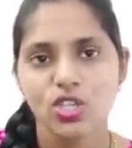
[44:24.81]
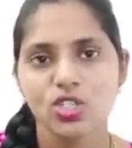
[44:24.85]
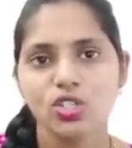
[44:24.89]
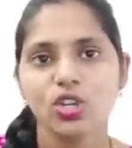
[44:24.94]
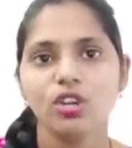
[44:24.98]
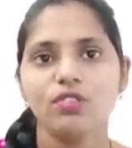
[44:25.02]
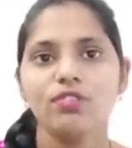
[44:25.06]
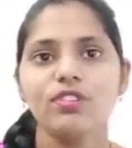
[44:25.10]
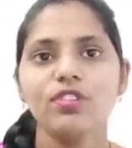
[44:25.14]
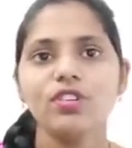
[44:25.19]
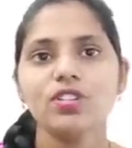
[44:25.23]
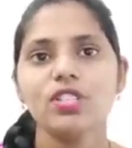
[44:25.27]

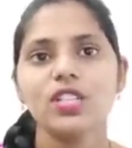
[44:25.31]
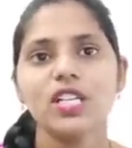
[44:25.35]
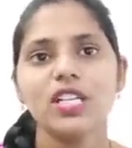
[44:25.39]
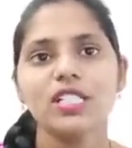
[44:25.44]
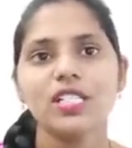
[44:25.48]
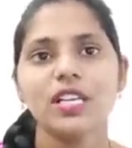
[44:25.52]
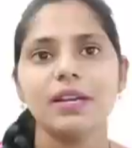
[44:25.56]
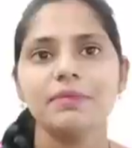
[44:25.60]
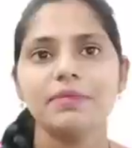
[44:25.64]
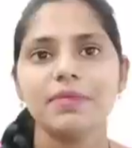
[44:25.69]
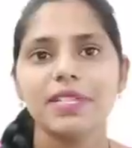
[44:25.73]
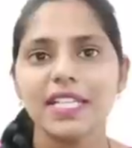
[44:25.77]
So if you
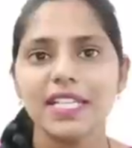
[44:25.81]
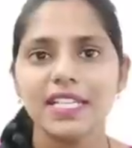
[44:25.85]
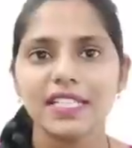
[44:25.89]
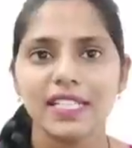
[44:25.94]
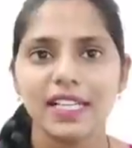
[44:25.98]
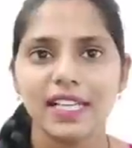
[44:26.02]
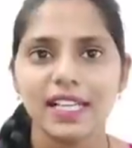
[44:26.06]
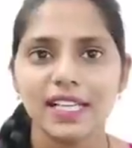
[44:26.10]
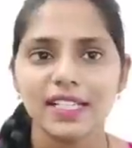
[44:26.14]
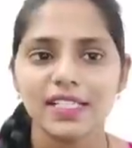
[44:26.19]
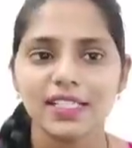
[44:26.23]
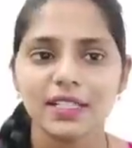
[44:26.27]
see some
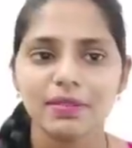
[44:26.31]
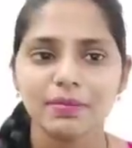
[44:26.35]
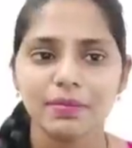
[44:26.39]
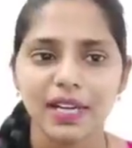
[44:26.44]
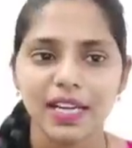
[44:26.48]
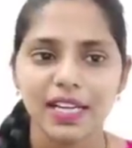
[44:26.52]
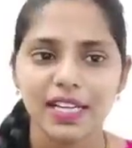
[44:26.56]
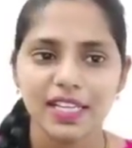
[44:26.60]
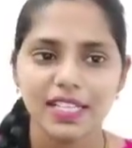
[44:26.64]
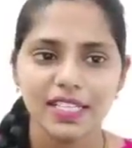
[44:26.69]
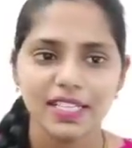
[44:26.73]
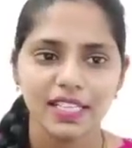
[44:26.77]
details, it
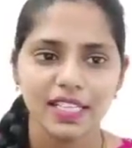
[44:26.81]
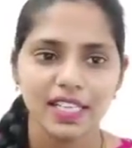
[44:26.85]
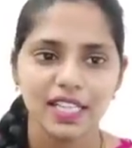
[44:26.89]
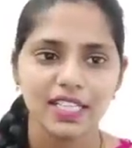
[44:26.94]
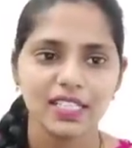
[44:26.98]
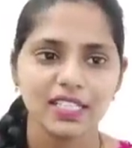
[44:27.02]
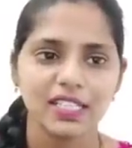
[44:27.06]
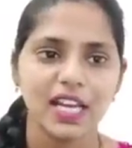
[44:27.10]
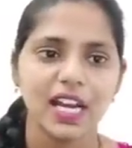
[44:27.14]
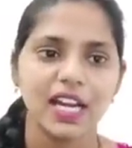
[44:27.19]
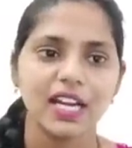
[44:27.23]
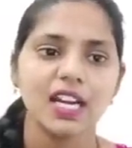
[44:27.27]
mainly
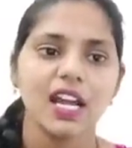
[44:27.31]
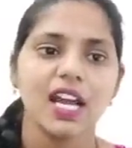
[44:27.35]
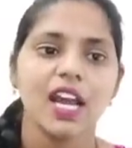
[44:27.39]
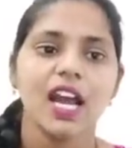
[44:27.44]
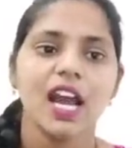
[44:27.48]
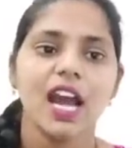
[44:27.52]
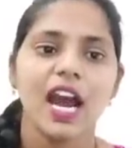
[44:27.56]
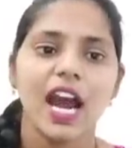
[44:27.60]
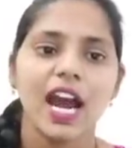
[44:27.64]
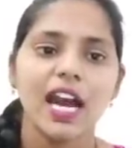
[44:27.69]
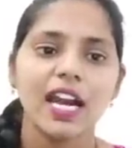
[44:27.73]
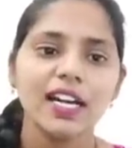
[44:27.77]
says that
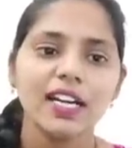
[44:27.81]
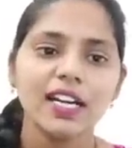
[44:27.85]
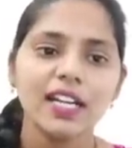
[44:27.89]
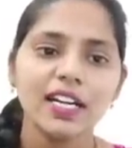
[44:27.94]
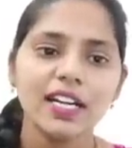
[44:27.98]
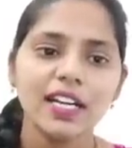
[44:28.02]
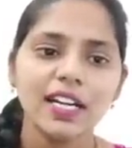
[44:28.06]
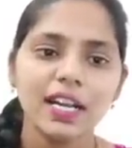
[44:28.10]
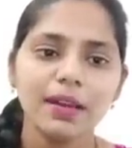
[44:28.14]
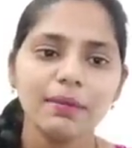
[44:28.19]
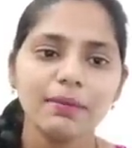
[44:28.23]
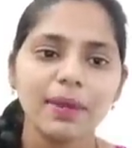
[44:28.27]

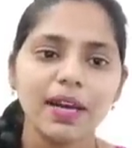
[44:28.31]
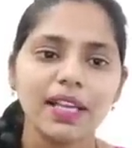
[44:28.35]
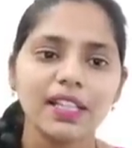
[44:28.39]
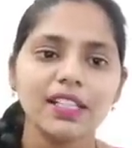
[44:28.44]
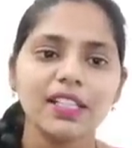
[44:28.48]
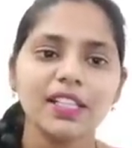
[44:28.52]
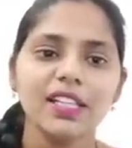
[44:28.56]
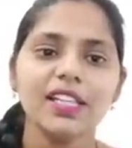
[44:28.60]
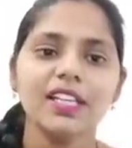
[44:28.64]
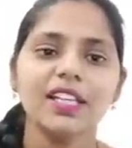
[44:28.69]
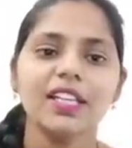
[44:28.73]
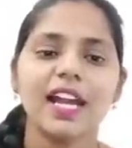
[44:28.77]
under it a
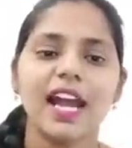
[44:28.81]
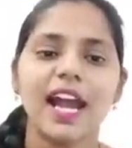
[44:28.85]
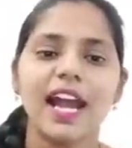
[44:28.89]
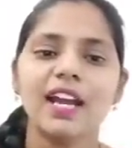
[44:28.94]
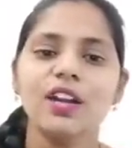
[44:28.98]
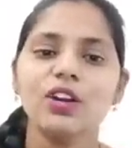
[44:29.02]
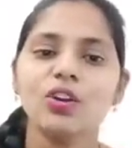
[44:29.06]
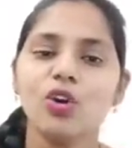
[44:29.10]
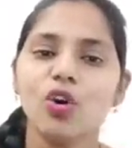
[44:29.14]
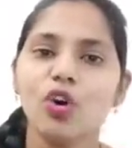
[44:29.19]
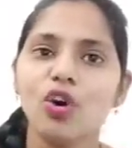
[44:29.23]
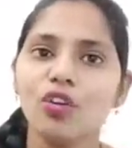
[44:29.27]
monthly
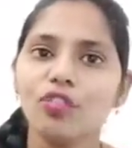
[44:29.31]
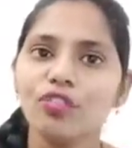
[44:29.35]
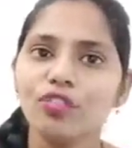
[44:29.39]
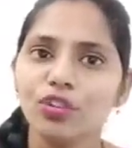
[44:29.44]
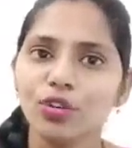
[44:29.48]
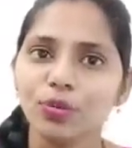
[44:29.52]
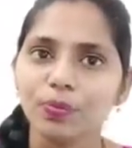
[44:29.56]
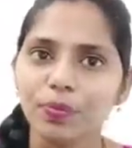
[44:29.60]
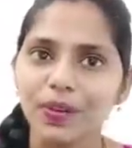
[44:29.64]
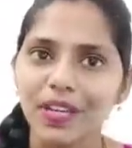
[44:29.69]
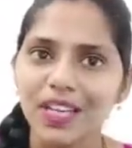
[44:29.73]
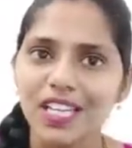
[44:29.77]
grant of
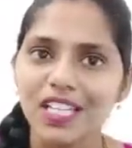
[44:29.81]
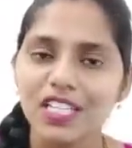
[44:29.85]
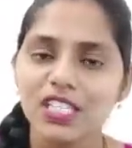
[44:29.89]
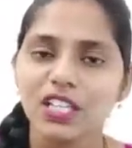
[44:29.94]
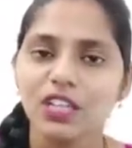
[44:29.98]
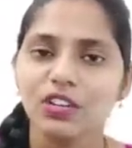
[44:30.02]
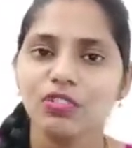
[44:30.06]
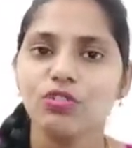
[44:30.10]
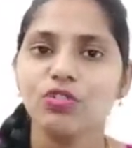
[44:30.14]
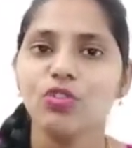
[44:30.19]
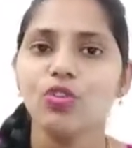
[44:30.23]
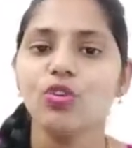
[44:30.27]

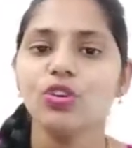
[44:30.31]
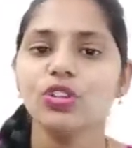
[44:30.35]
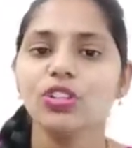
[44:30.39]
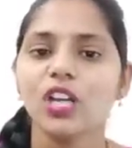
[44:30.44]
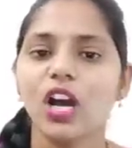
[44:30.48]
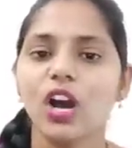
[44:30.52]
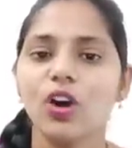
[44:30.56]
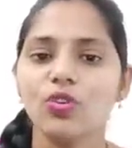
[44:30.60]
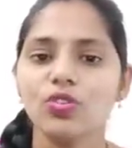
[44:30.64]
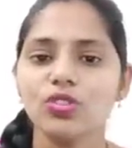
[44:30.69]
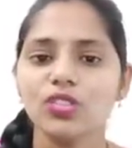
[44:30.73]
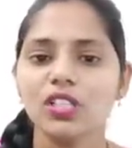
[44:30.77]
rupees uh,
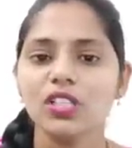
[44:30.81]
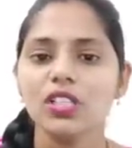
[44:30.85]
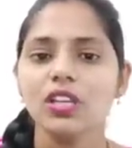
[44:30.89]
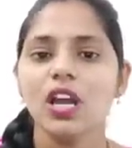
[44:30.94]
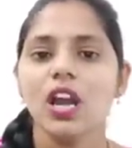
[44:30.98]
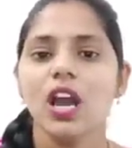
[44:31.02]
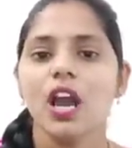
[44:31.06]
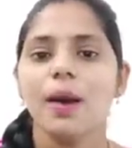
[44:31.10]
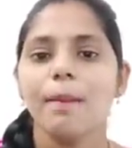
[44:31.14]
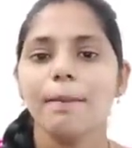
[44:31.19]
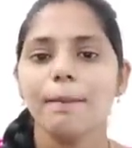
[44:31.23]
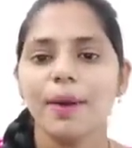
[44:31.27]

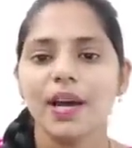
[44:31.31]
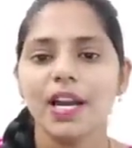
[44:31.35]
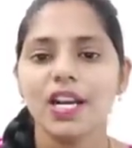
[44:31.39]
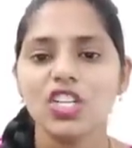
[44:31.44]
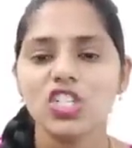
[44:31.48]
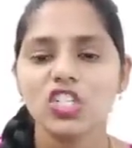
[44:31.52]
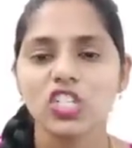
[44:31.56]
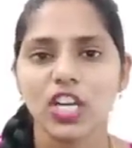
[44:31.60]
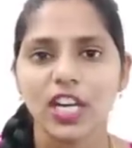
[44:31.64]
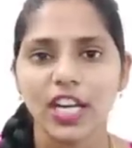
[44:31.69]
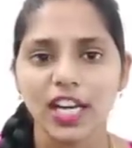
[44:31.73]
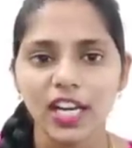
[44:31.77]
4000
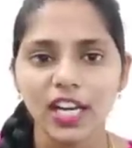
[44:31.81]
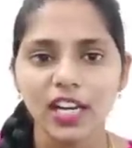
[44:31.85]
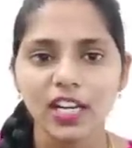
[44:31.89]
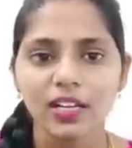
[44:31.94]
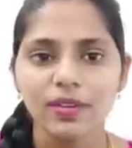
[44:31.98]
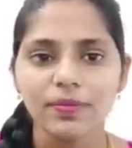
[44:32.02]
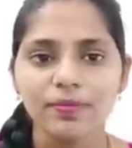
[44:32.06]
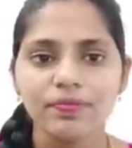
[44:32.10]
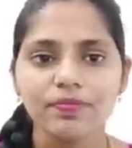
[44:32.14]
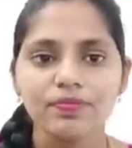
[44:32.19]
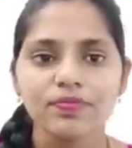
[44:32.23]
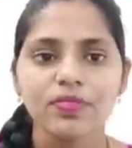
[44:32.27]
per child.